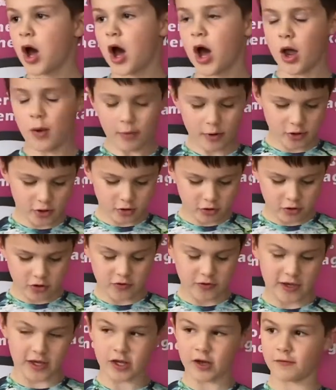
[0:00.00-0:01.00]
I want you to
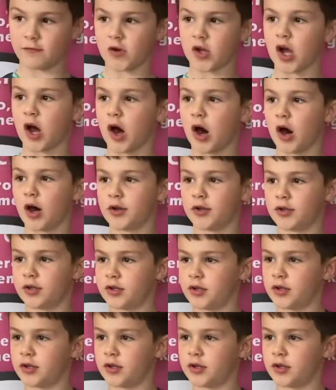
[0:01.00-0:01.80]
think of a card.